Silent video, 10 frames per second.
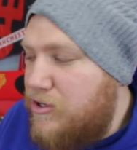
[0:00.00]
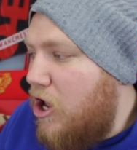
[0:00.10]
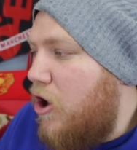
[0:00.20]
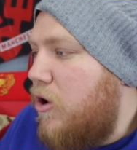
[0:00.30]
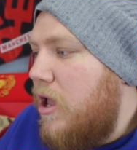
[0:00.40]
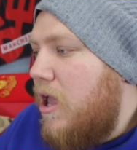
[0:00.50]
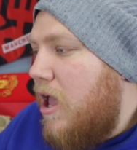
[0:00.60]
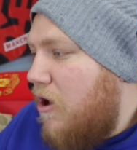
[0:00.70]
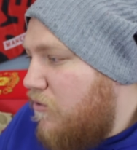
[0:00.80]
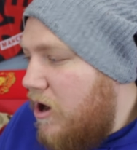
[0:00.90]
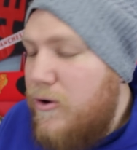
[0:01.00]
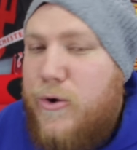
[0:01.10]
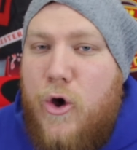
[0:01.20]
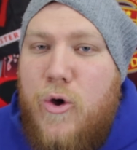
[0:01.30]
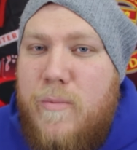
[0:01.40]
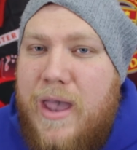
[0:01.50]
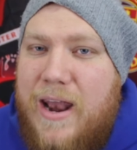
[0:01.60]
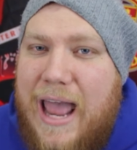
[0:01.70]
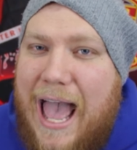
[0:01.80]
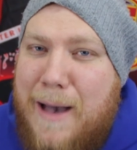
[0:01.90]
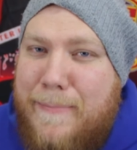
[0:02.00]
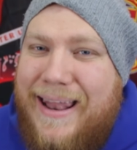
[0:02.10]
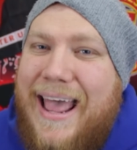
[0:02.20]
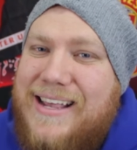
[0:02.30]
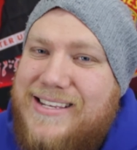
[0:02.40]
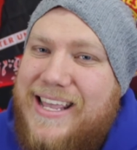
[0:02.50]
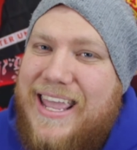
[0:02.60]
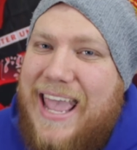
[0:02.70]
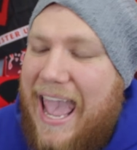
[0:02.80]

So Ronald Koeman, Bolasie,